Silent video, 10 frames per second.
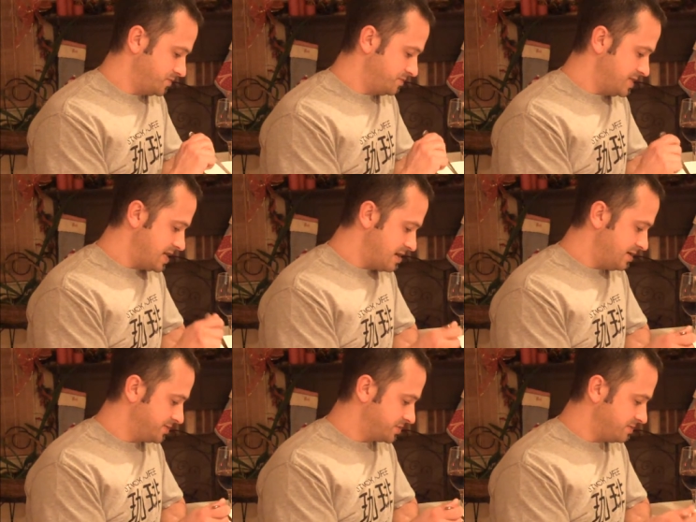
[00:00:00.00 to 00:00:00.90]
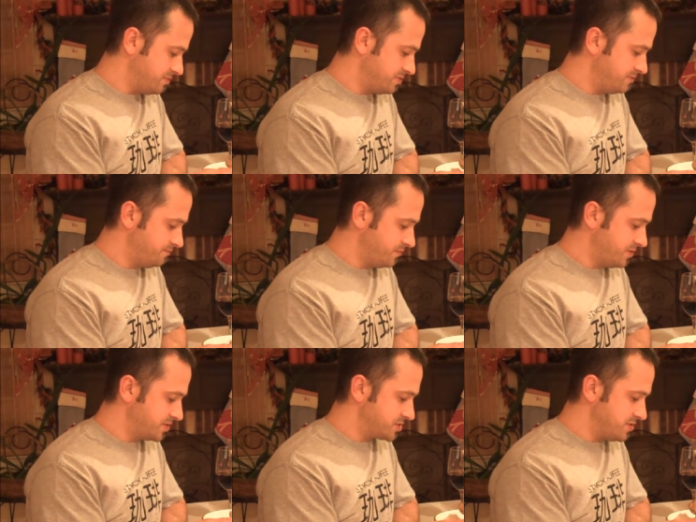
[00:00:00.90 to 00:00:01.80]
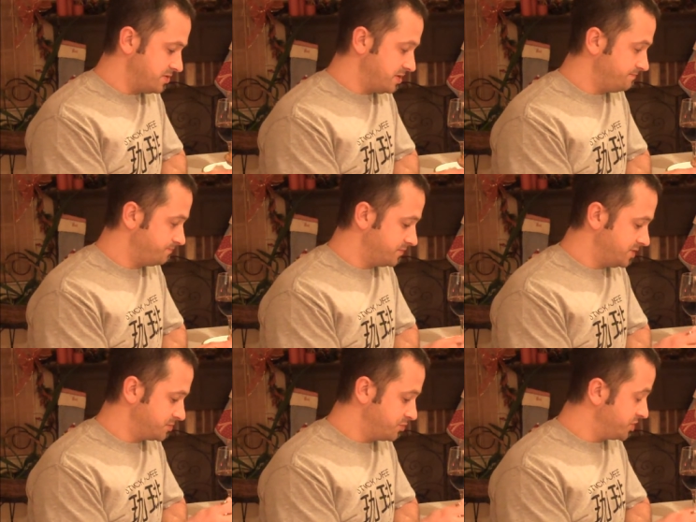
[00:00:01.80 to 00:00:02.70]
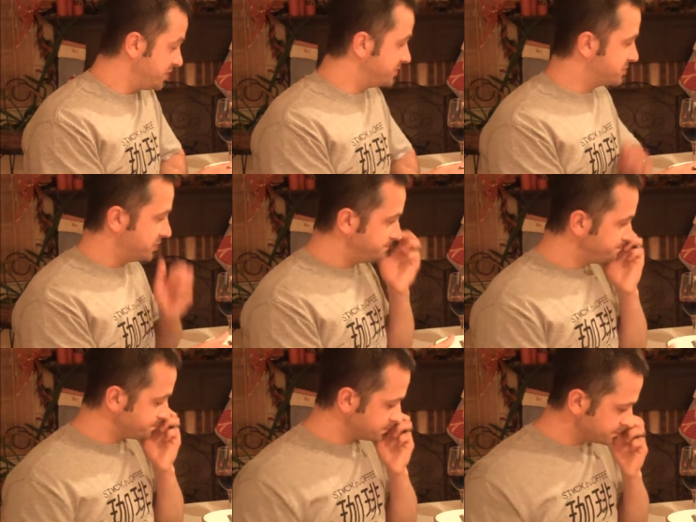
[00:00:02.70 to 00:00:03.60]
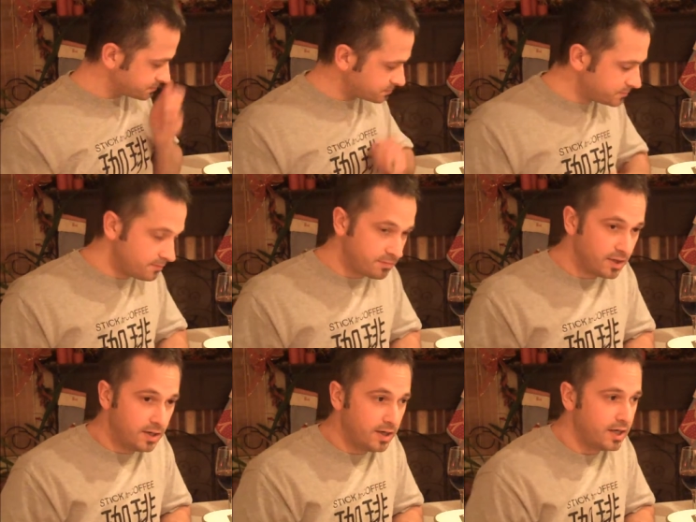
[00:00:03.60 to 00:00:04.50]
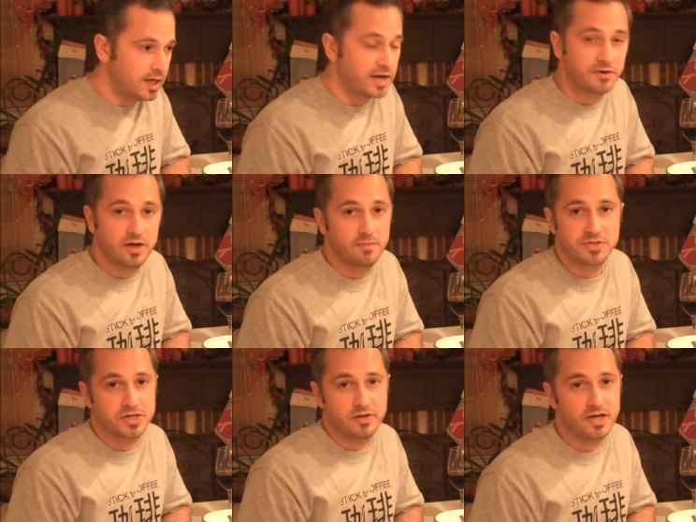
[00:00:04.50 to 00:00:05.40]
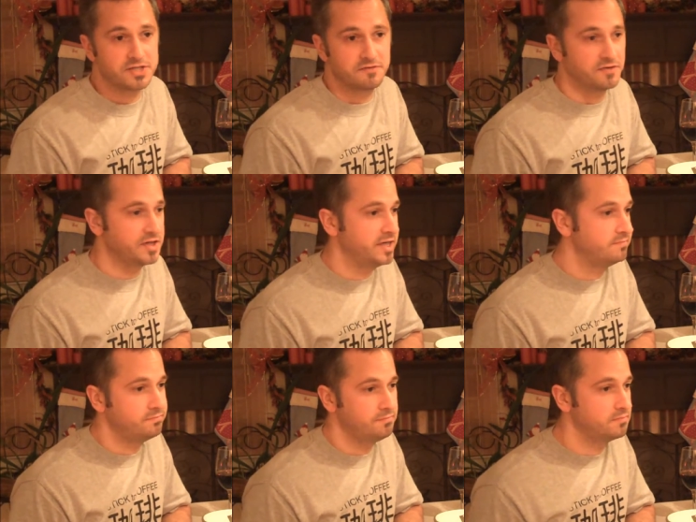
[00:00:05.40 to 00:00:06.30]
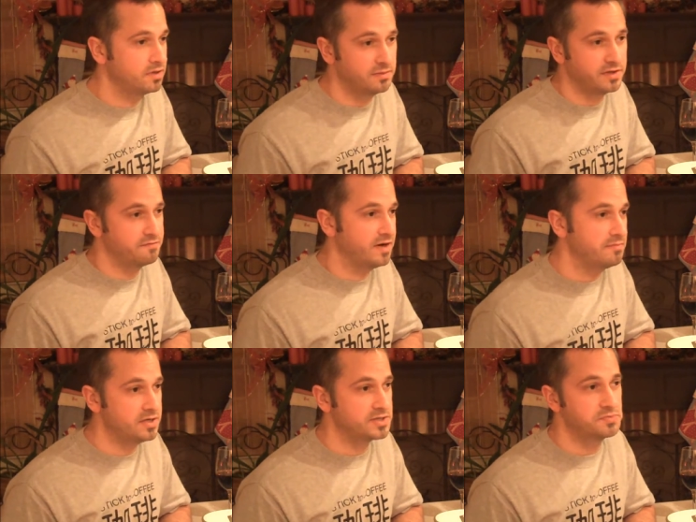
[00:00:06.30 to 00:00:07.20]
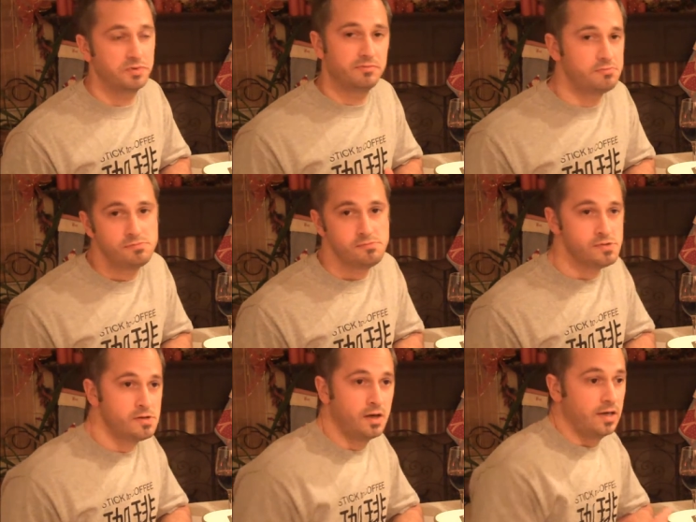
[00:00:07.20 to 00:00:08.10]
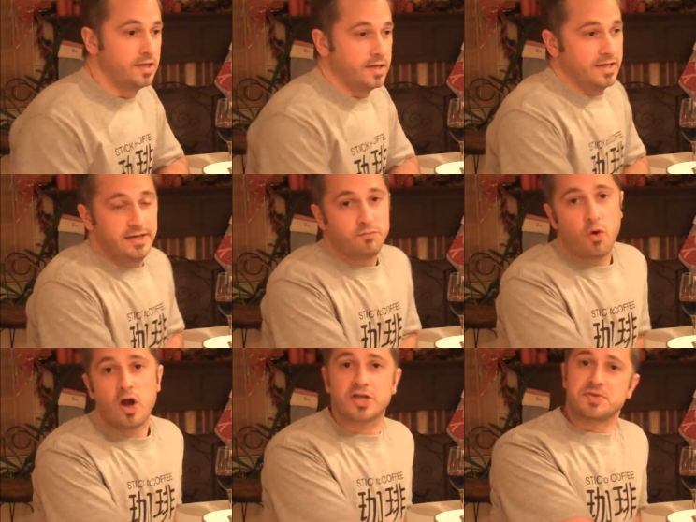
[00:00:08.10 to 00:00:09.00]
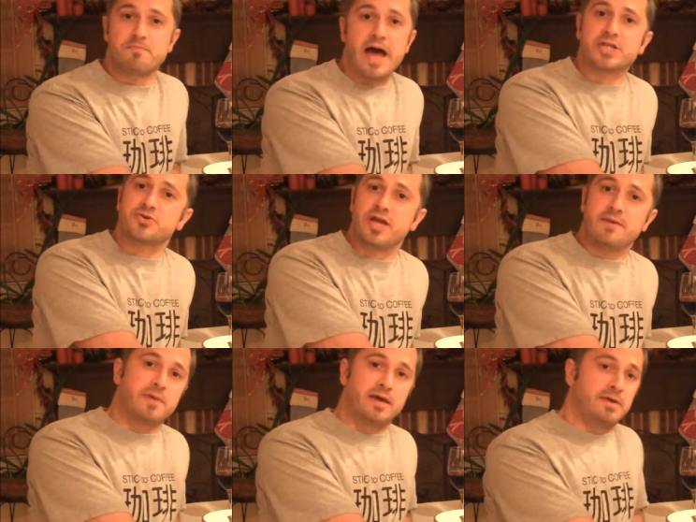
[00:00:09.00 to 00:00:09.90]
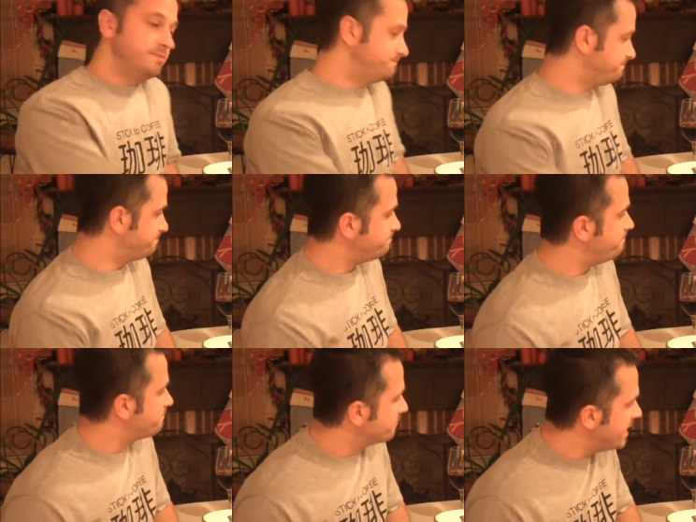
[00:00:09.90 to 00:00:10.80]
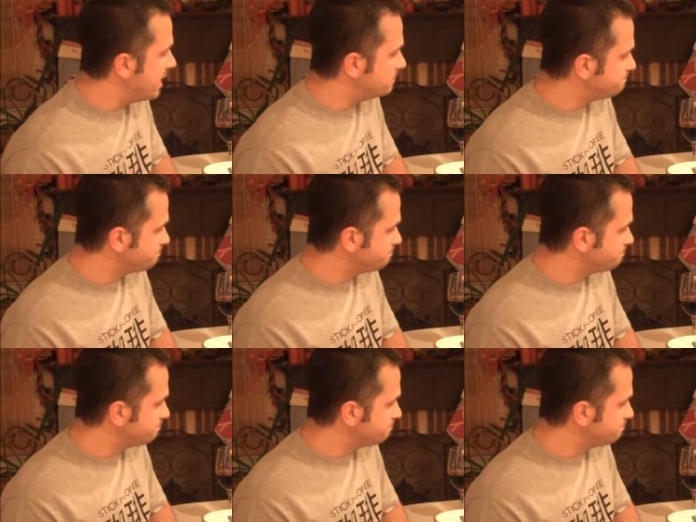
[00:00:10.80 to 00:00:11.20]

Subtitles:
Carrots, a couple other things going on. It's pretty good. So I don't know how much it costs. I forget. Probably like $5, but it works. Some Bachelor night, baby. Now,